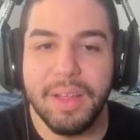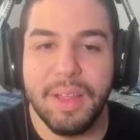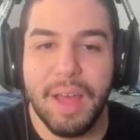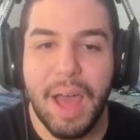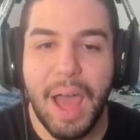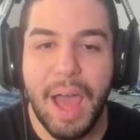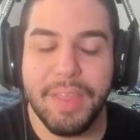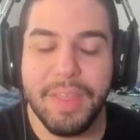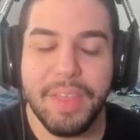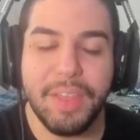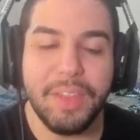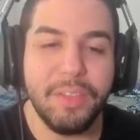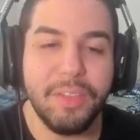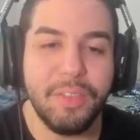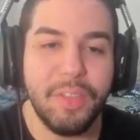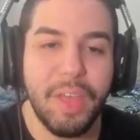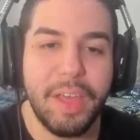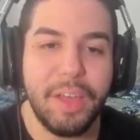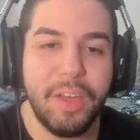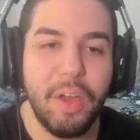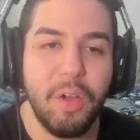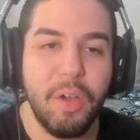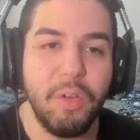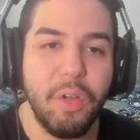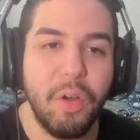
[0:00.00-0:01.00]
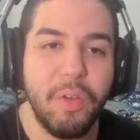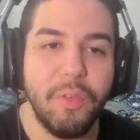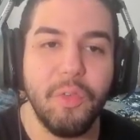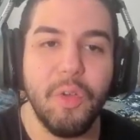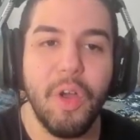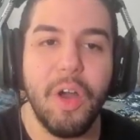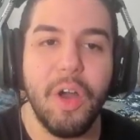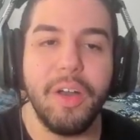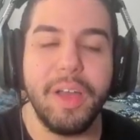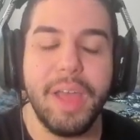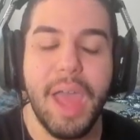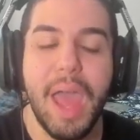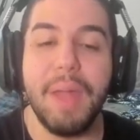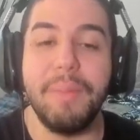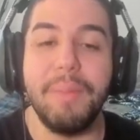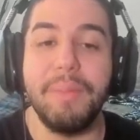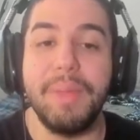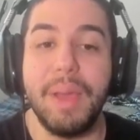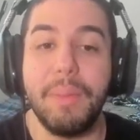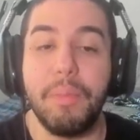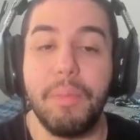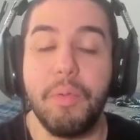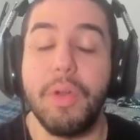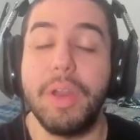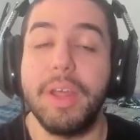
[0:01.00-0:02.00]
I think this light cone overall can
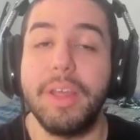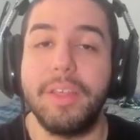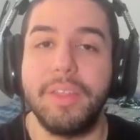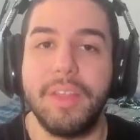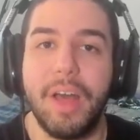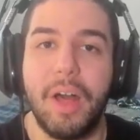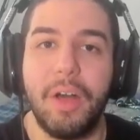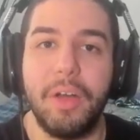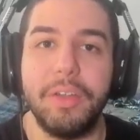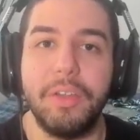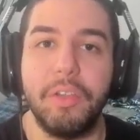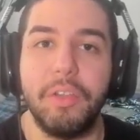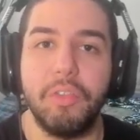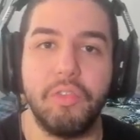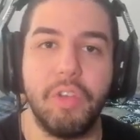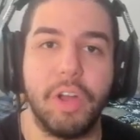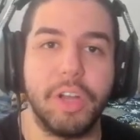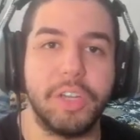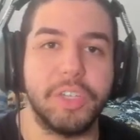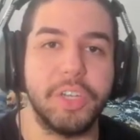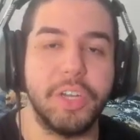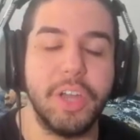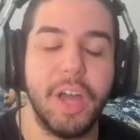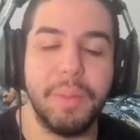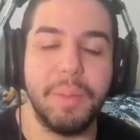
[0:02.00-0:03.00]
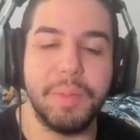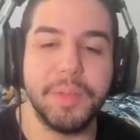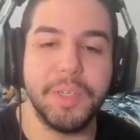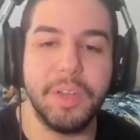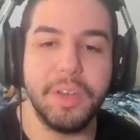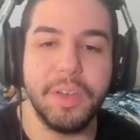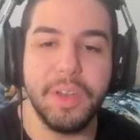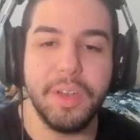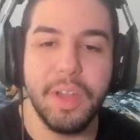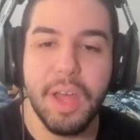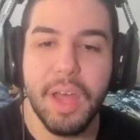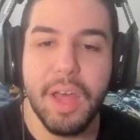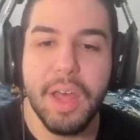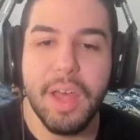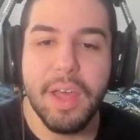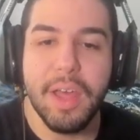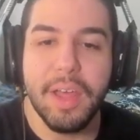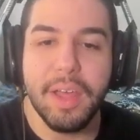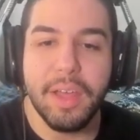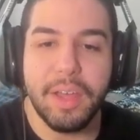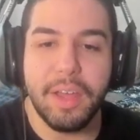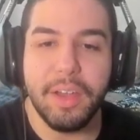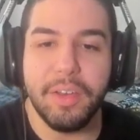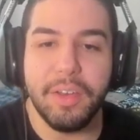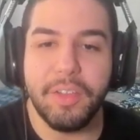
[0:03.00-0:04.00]
be a pretty solid destruction option,
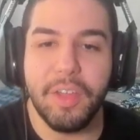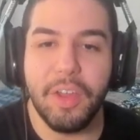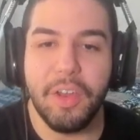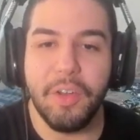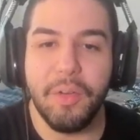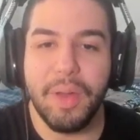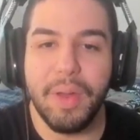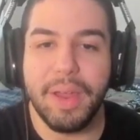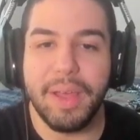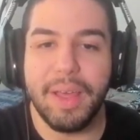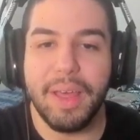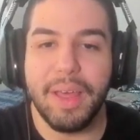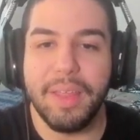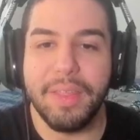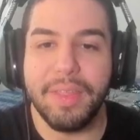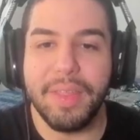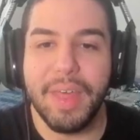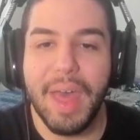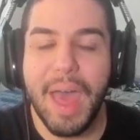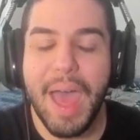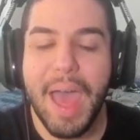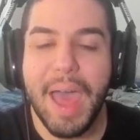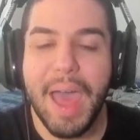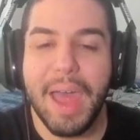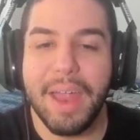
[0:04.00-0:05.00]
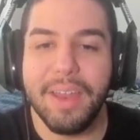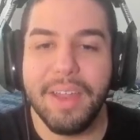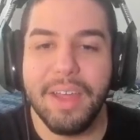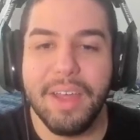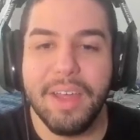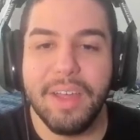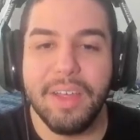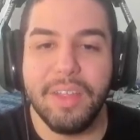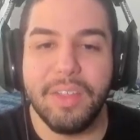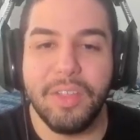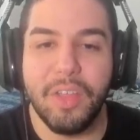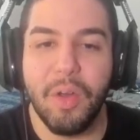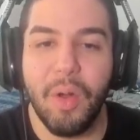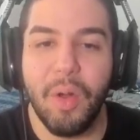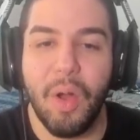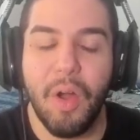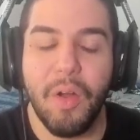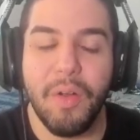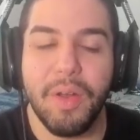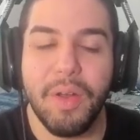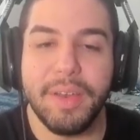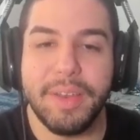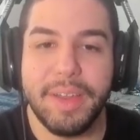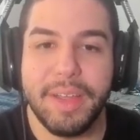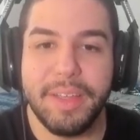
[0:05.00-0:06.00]
considering that there
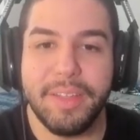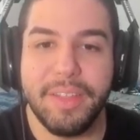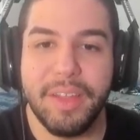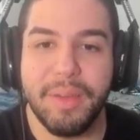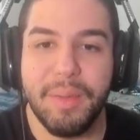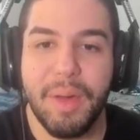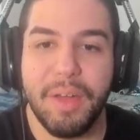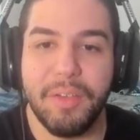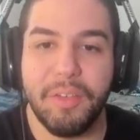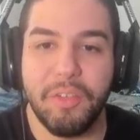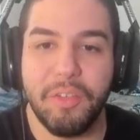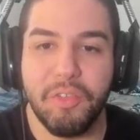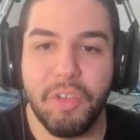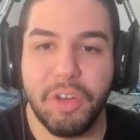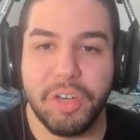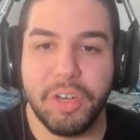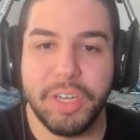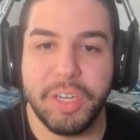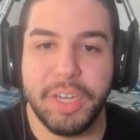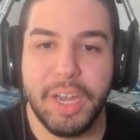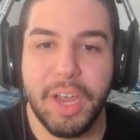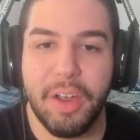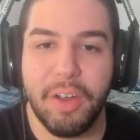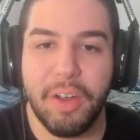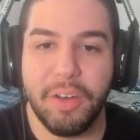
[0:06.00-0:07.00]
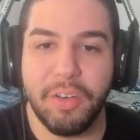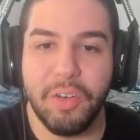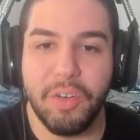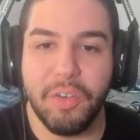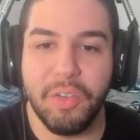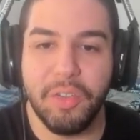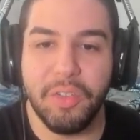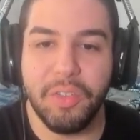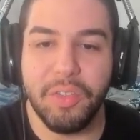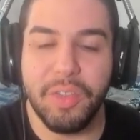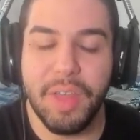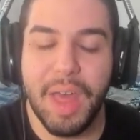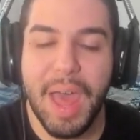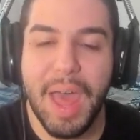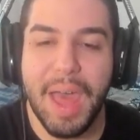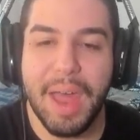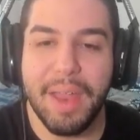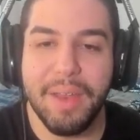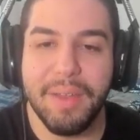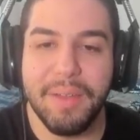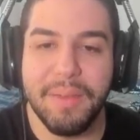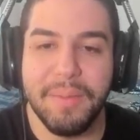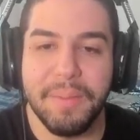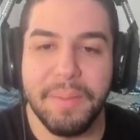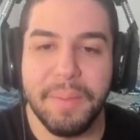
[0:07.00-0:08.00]
are a decent amount of destruction characters
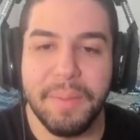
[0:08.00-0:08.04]
that